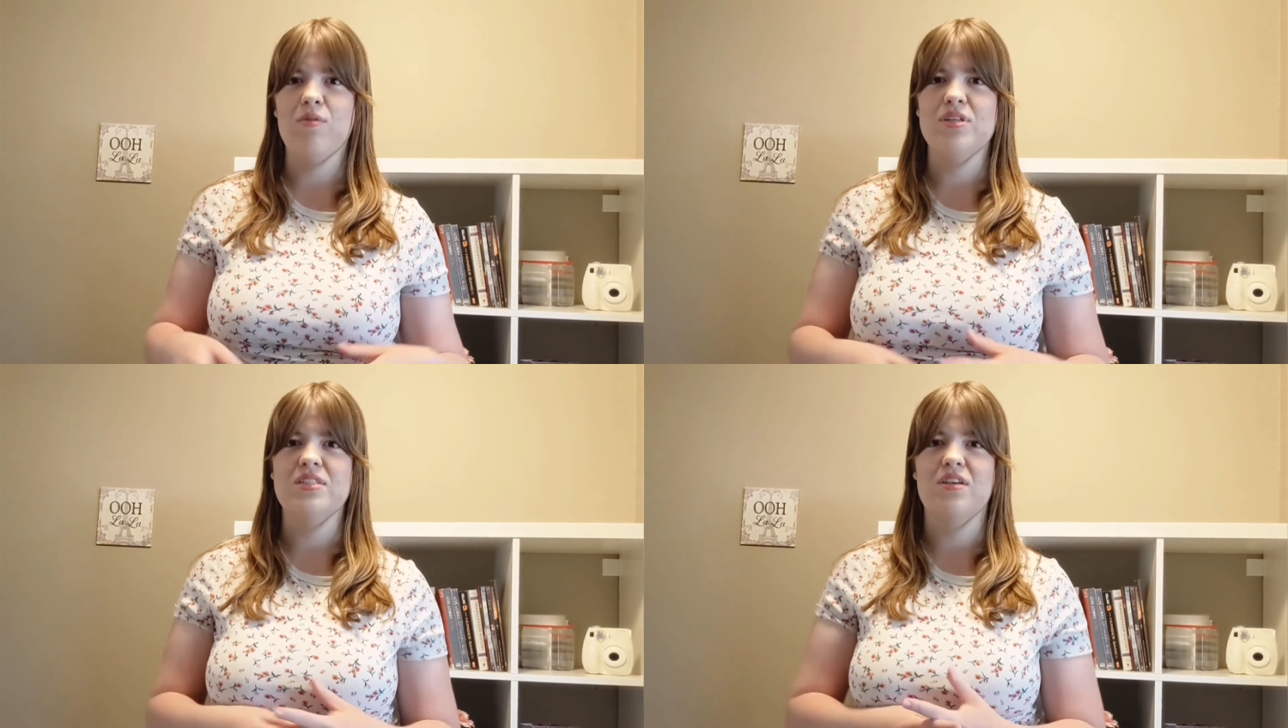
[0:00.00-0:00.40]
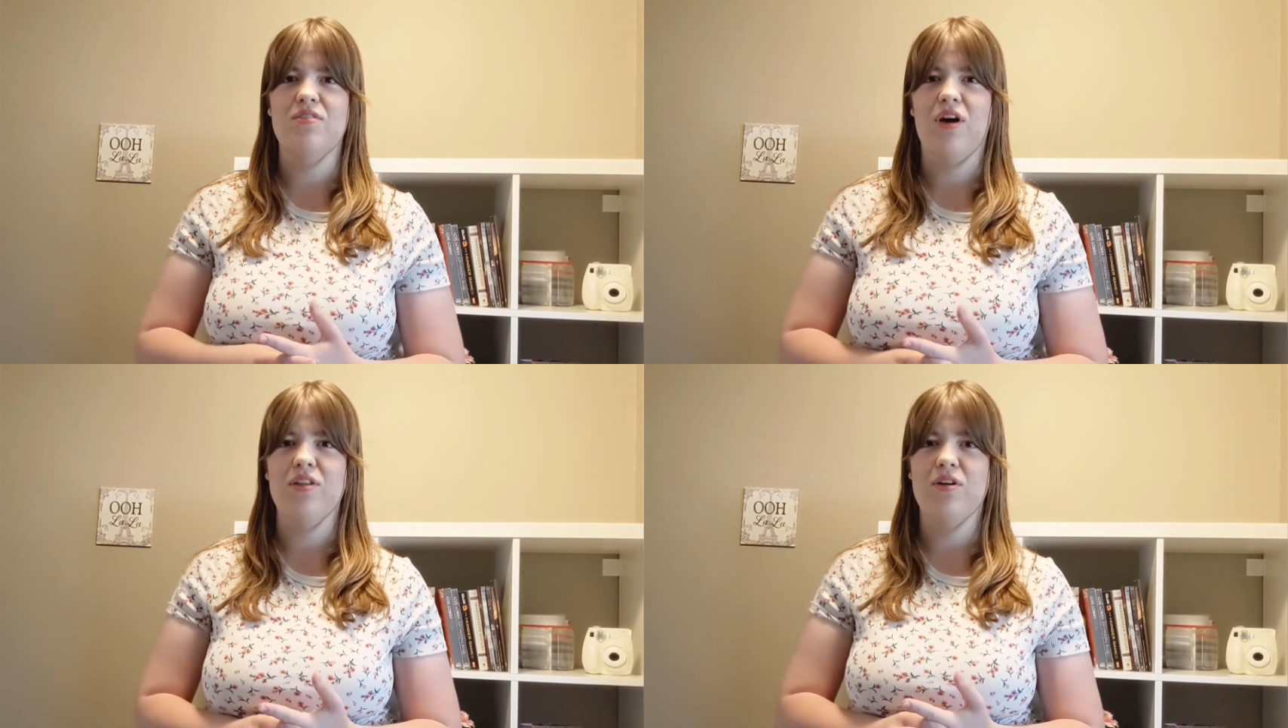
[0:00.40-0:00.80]
which is the
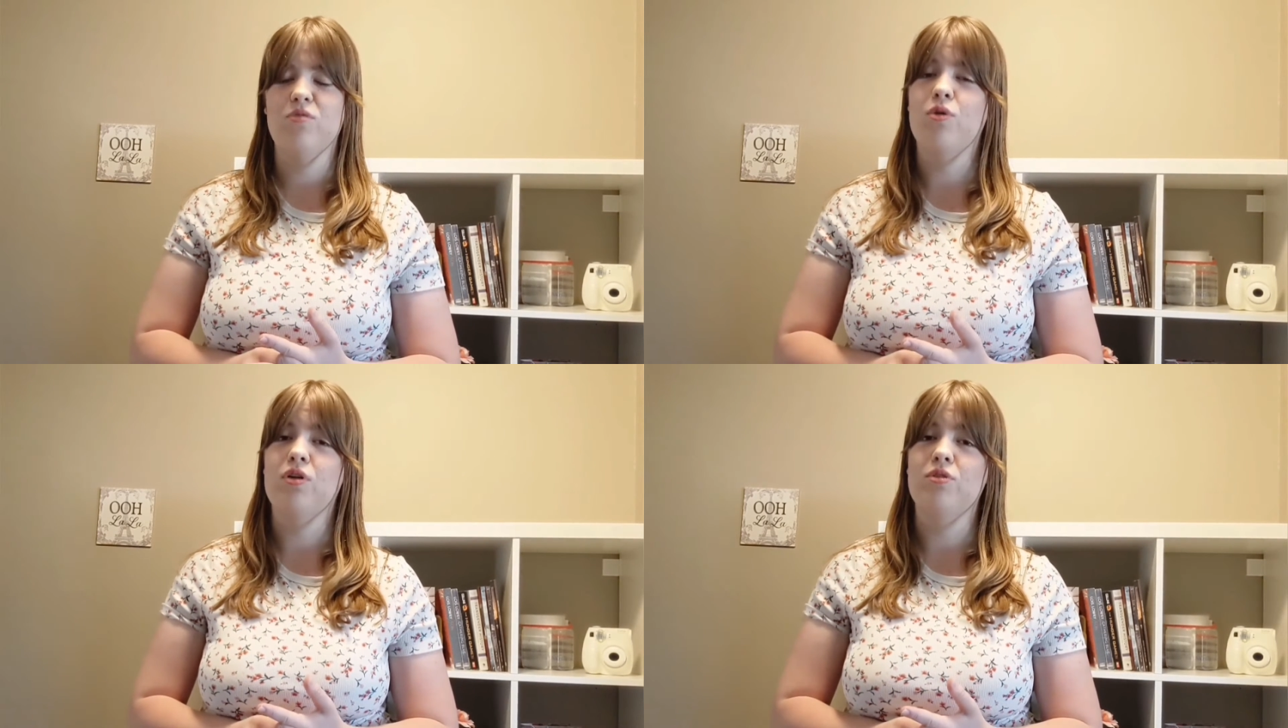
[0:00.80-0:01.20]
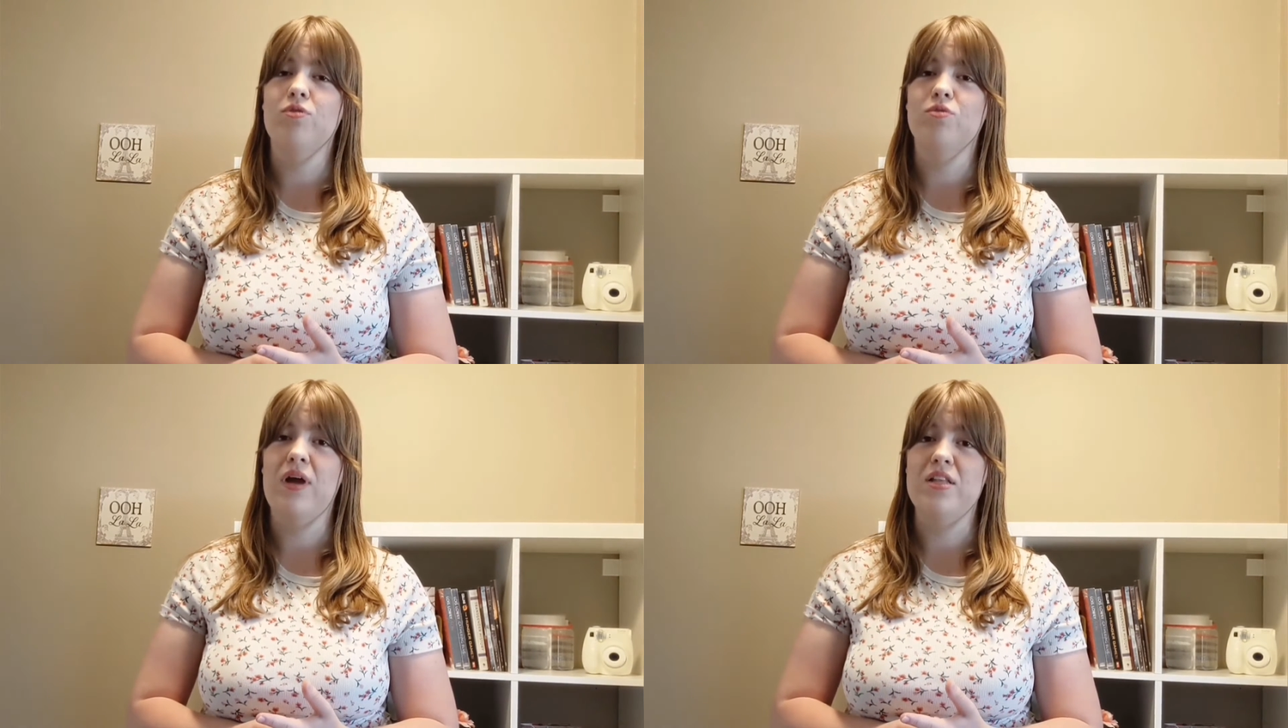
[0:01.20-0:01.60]
father of one of her
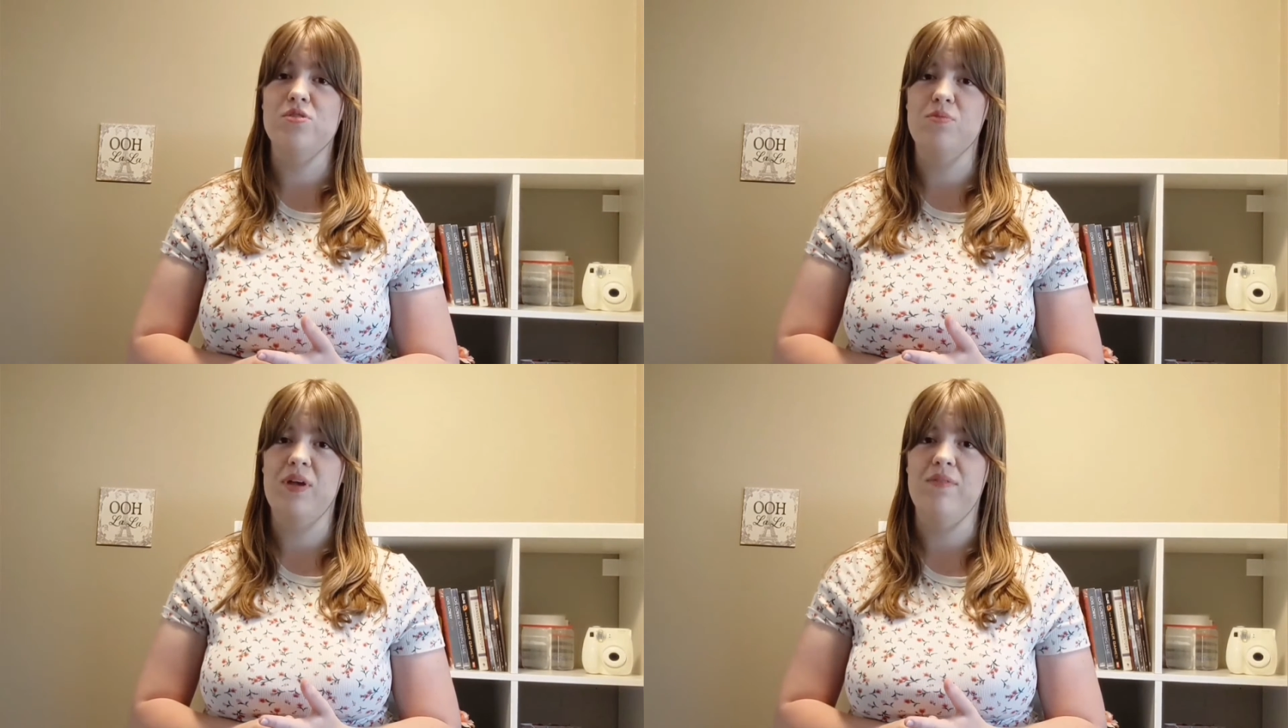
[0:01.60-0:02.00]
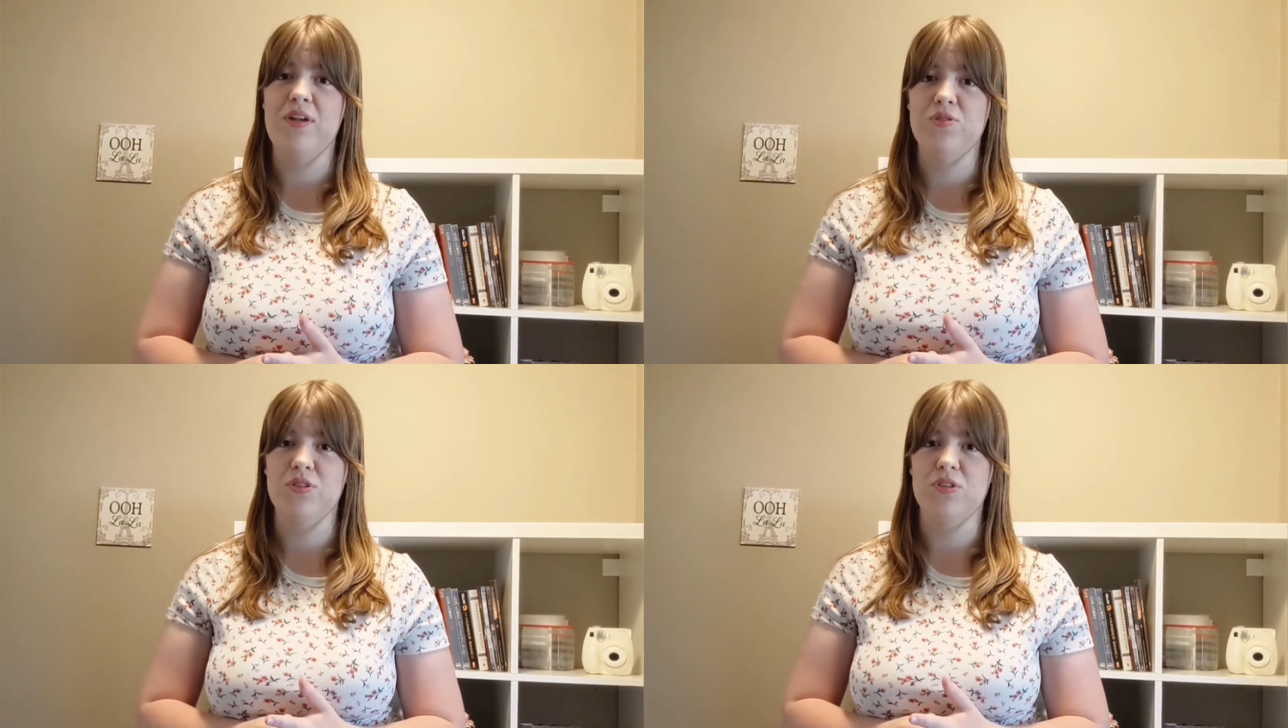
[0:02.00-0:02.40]
friends from
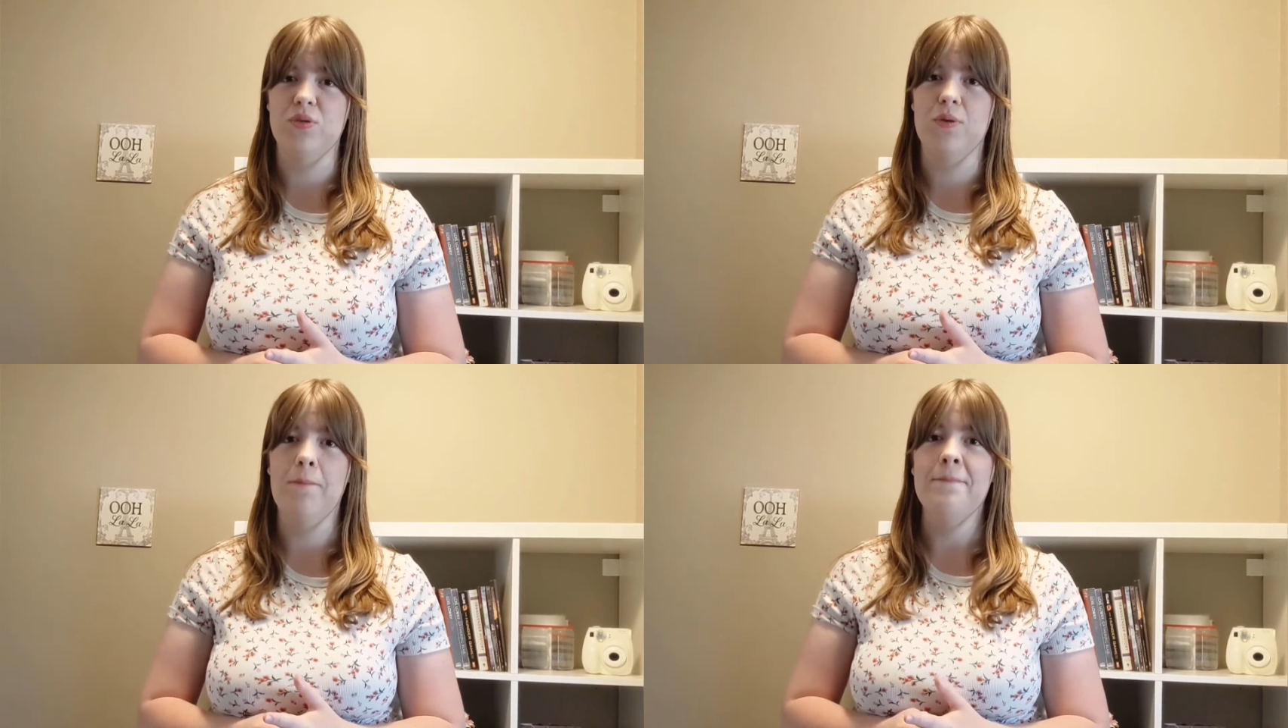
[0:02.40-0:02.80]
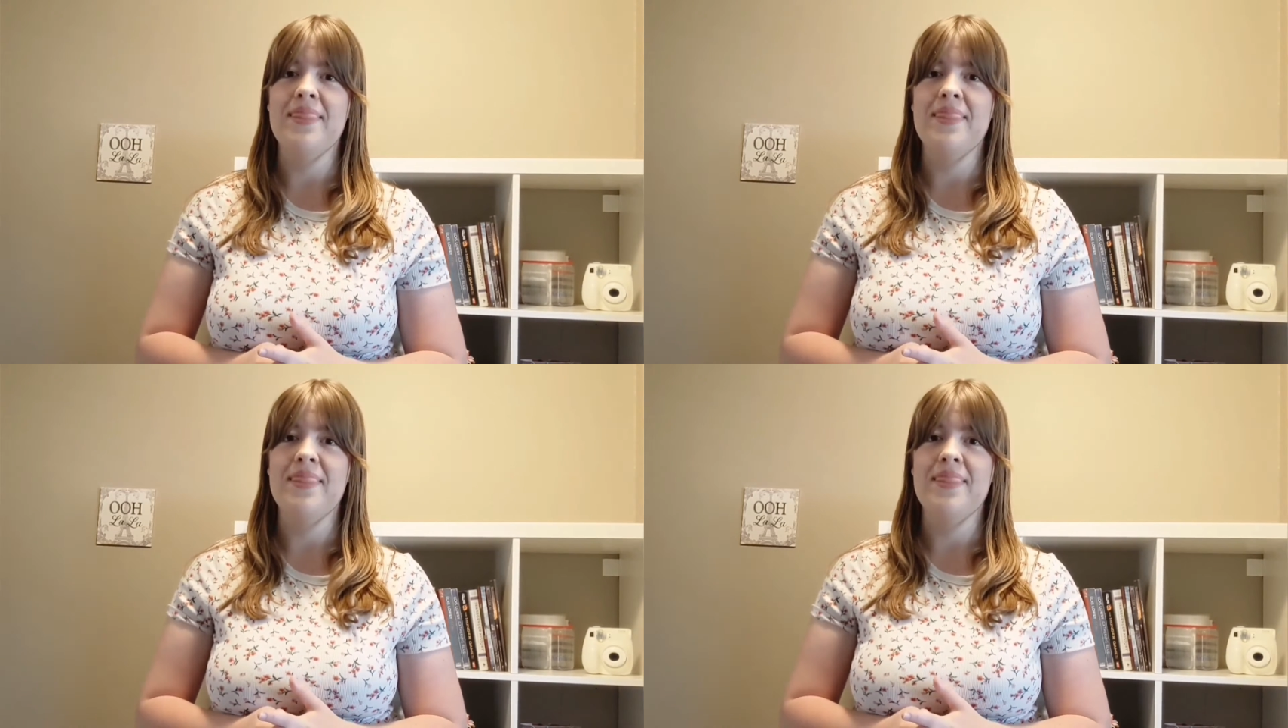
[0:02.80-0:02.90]
elementary school.